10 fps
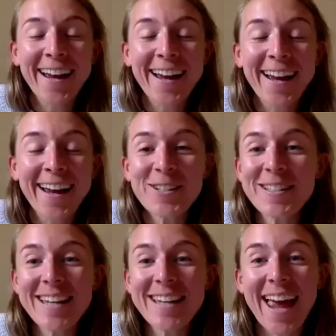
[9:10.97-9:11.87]
hi. Just
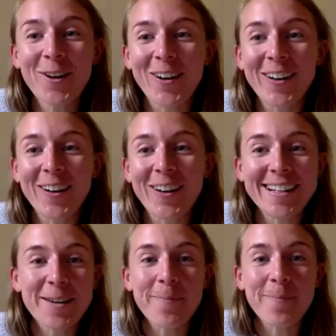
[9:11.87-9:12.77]
to echo
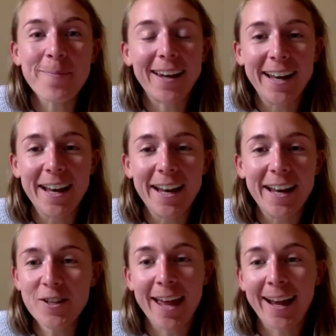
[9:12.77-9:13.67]
Lizzy and Marilyn,
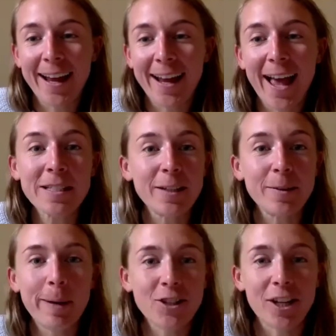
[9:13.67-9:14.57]
like,
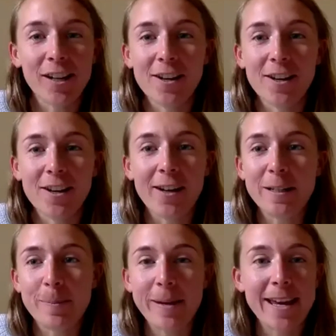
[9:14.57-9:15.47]
absolute pleasure and
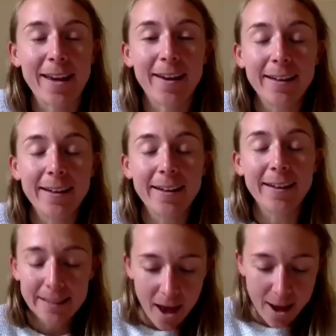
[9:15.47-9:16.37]
honour to be here.
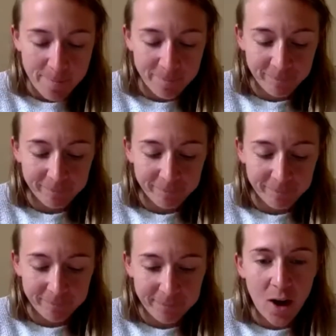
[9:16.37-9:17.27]

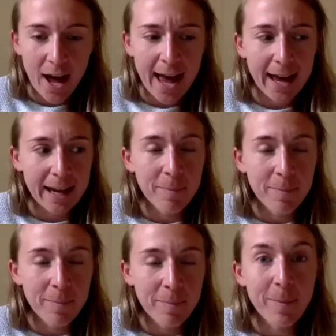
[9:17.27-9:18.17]
So I
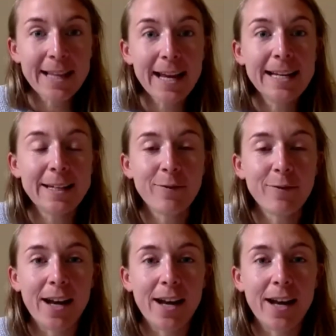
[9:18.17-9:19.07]
may be slightly
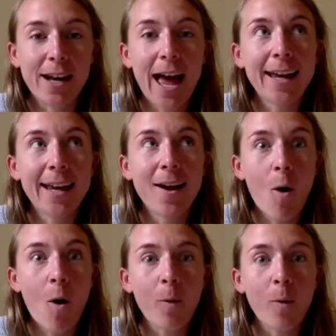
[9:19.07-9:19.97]
different. I
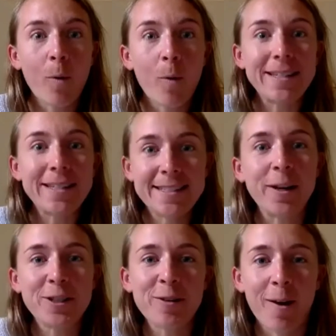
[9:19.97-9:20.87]
always did want
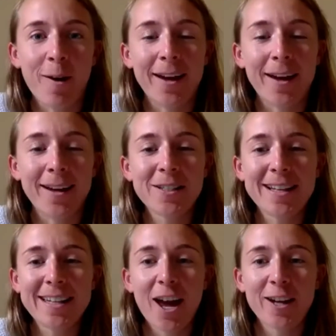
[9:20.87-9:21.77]
to do rowing. So
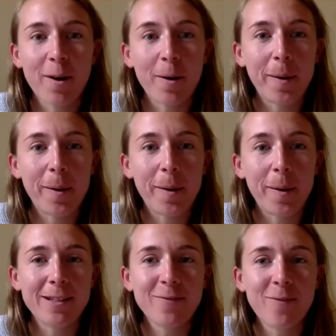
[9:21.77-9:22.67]
I started rowing
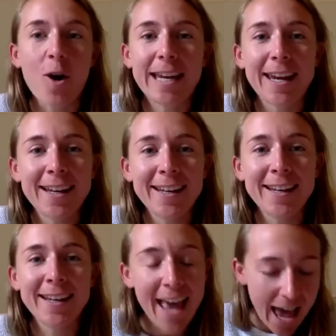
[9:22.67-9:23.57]
when I was
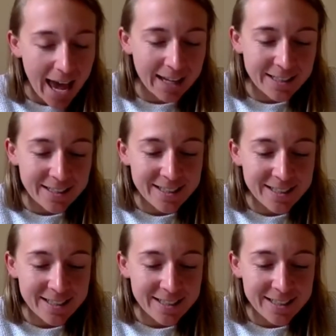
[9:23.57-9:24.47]
14.
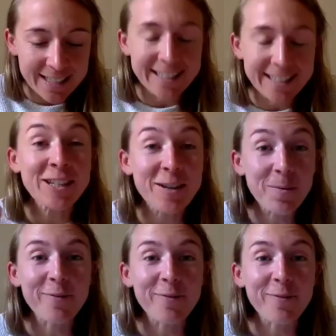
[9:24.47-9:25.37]
And
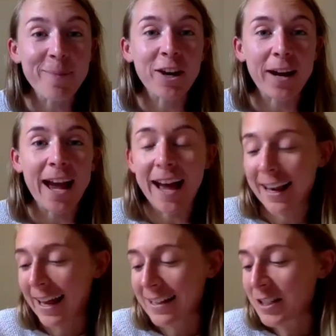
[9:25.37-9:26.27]
literally one of my career
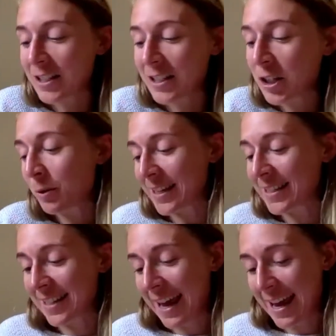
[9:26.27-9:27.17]
highlights to
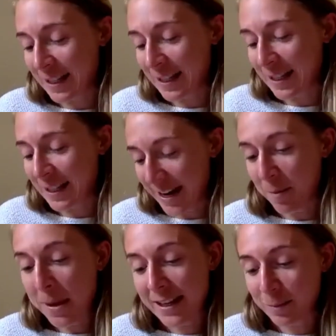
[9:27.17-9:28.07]
this day is
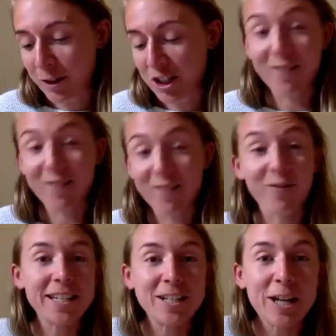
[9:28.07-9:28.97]
winning the Peterborough
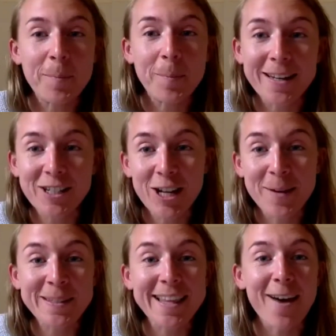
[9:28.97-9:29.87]
J14
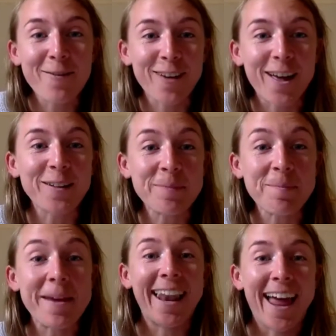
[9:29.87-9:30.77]
Championships. That
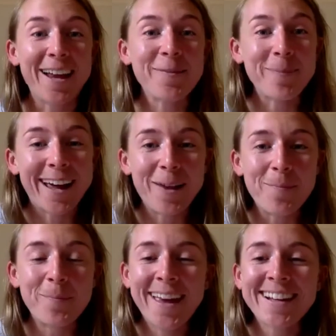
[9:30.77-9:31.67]
felt to me like my
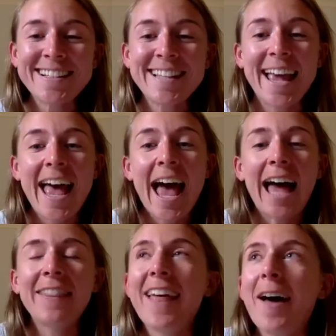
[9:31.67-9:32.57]
Olympics.
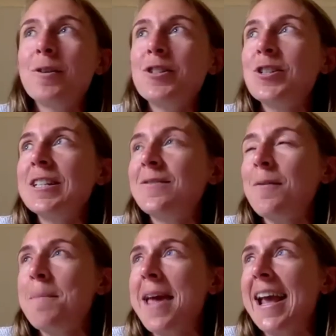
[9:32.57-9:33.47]
And that was
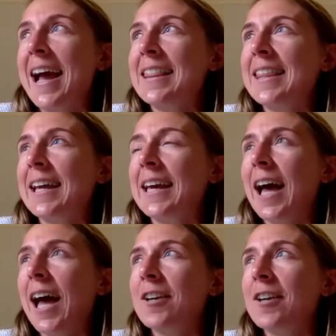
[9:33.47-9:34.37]
just for me, I
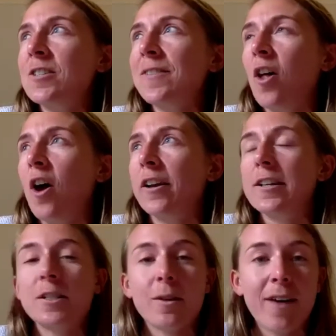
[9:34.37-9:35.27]
think, I just feel
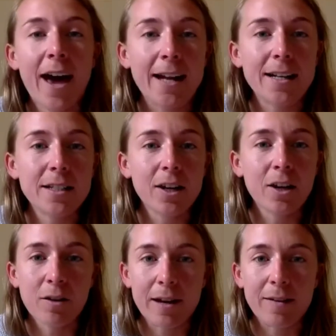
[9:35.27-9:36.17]
honoured to have had
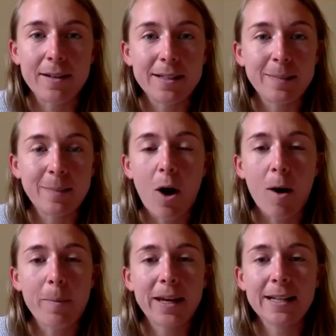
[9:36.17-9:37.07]
a career in
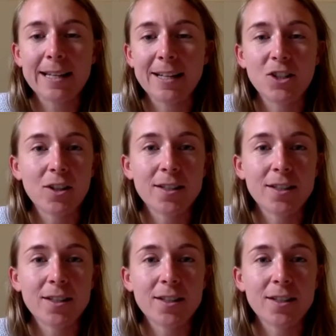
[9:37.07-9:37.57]
sport because I